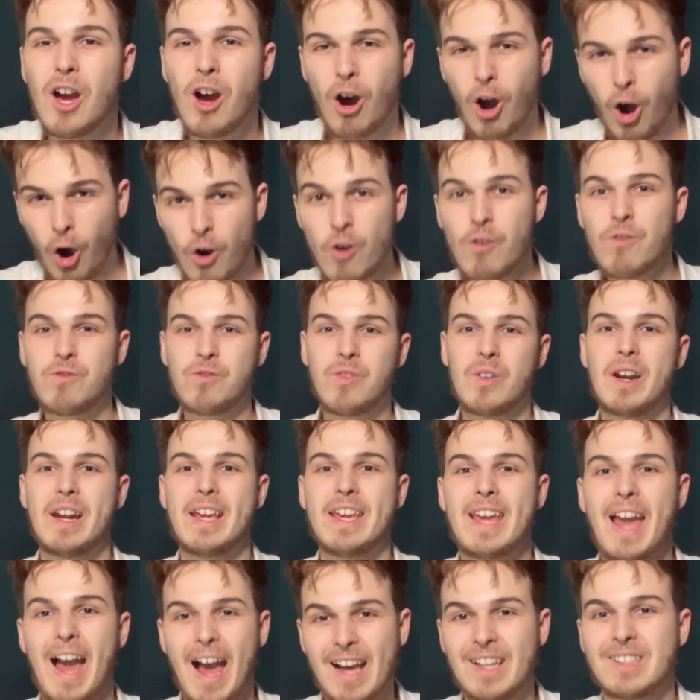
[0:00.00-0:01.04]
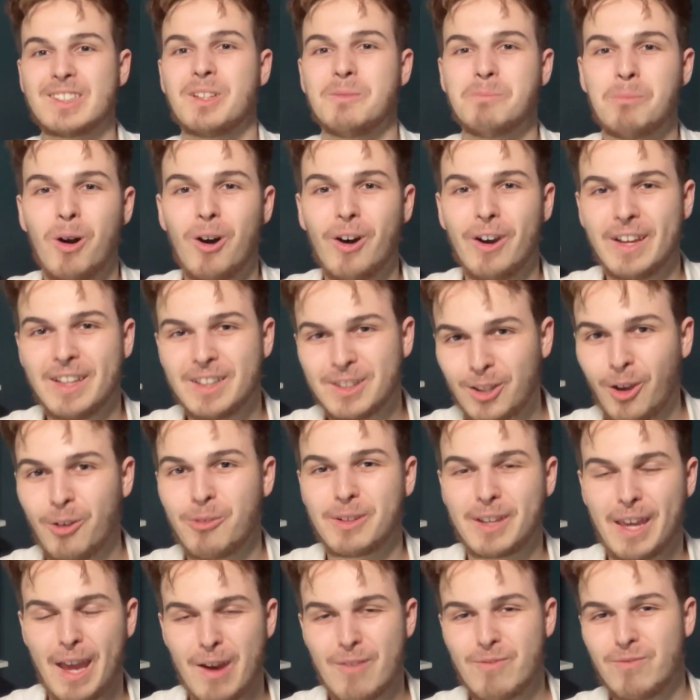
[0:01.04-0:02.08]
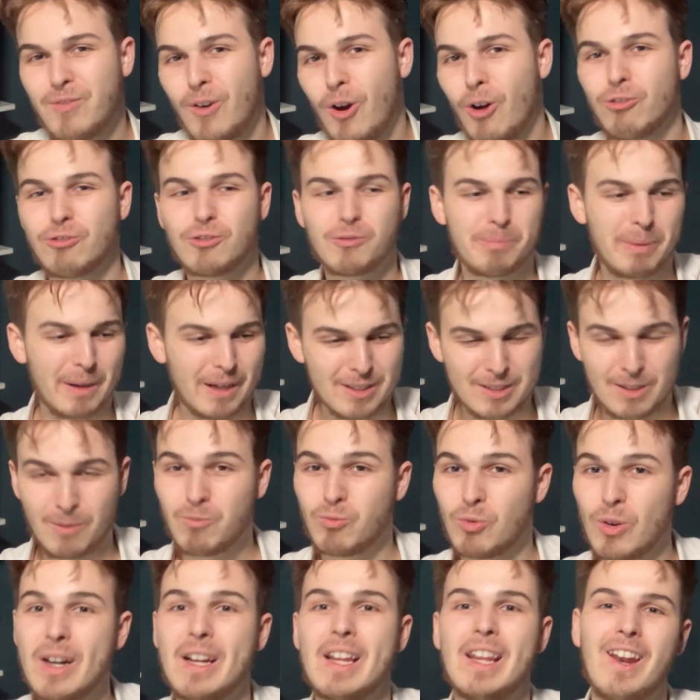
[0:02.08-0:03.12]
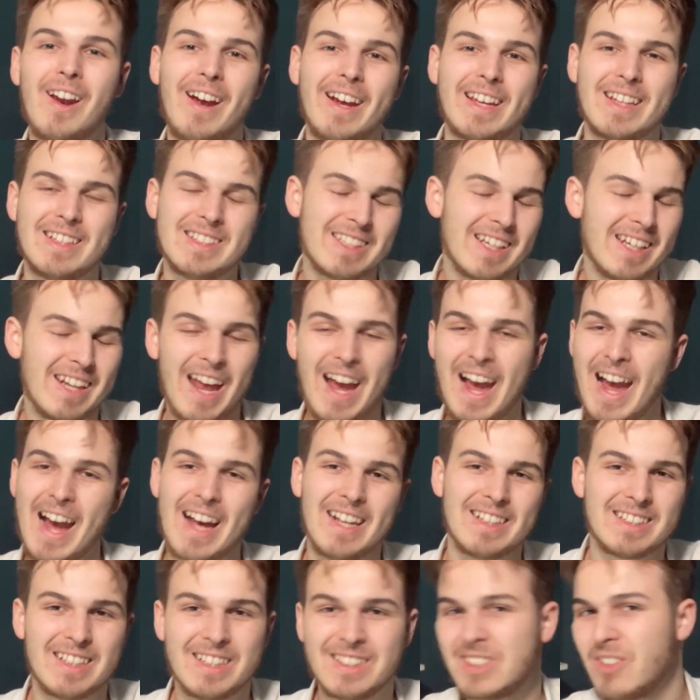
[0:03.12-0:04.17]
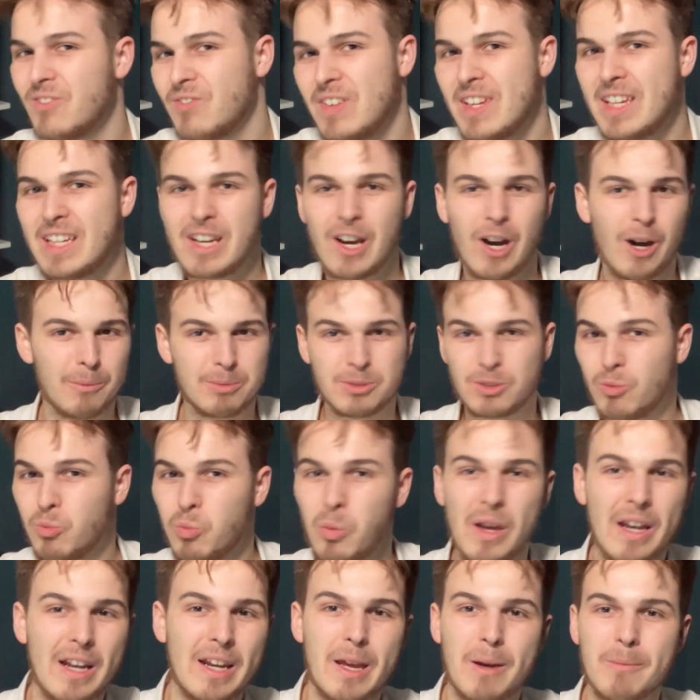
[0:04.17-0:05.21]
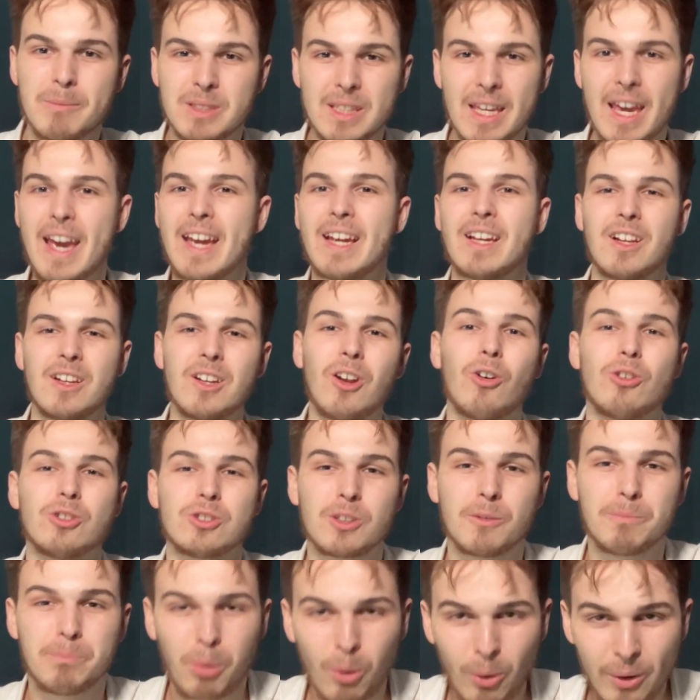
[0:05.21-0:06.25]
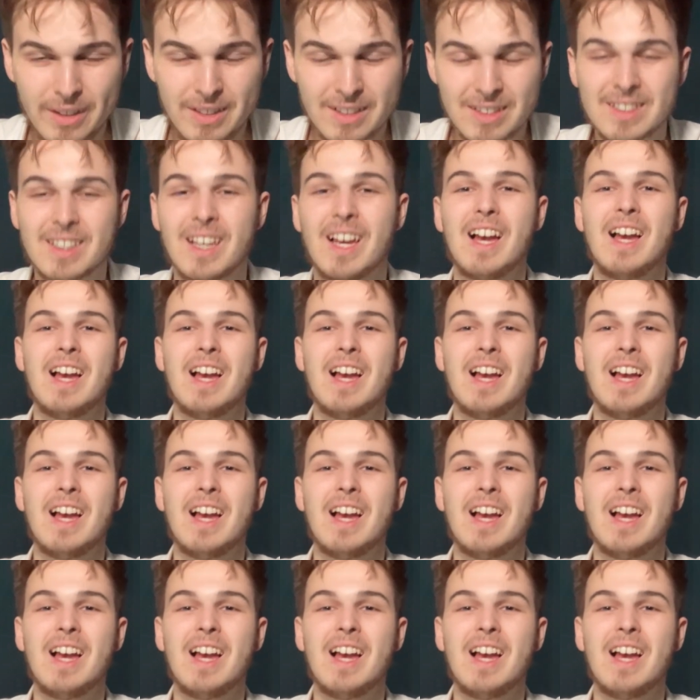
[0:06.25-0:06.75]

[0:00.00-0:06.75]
Hopefully, Aston Martin don't get involved, because I'm really liking seeing the Haas's, the VCarbs, the Williams getting lots of points.